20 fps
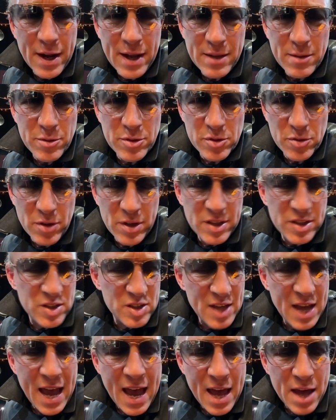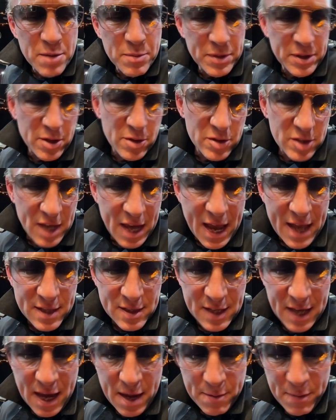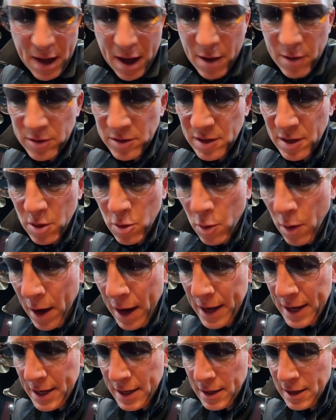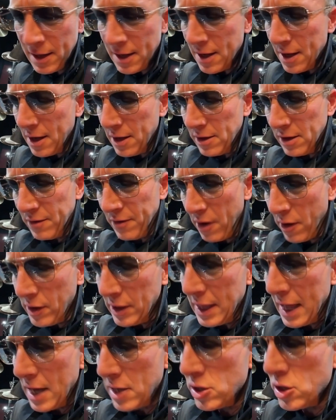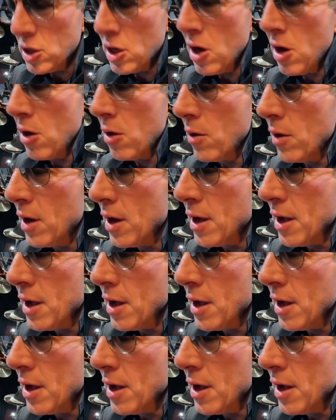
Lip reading: I was really sad, but those cats came out to Hawaii, the very last show.